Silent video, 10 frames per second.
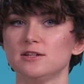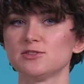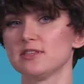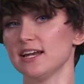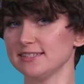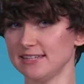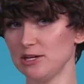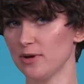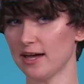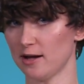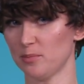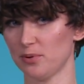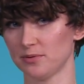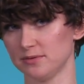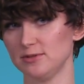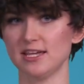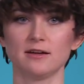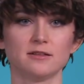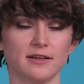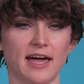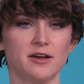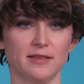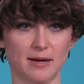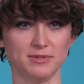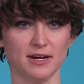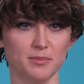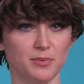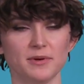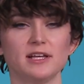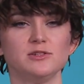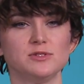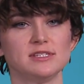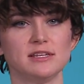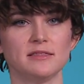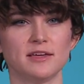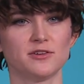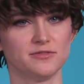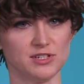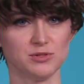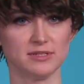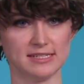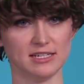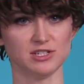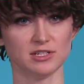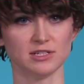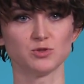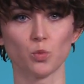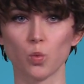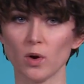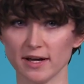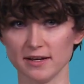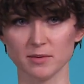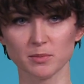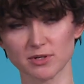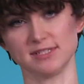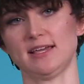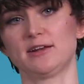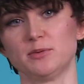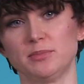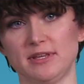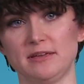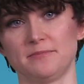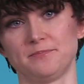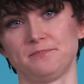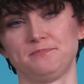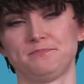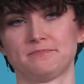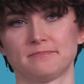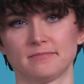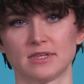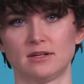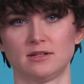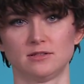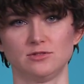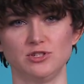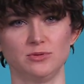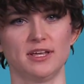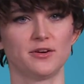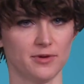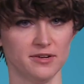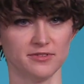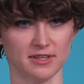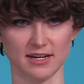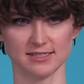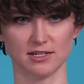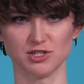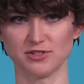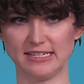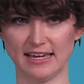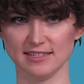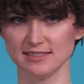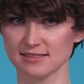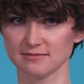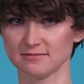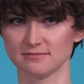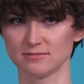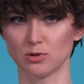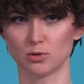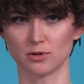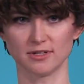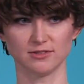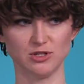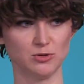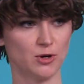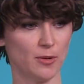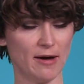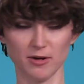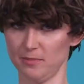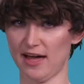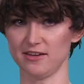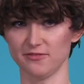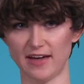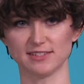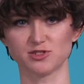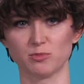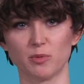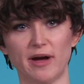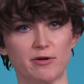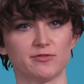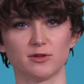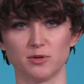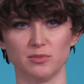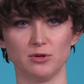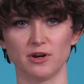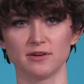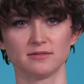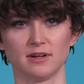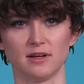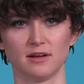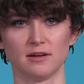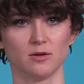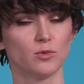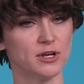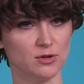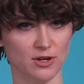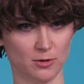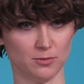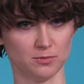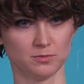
So the next day you get up, you take a look at your laptop, and you see that your visualization is 1% complete. Do you let it run for the next 100 days? Or do you go out and buy a faster, more powerful computer? What do you do?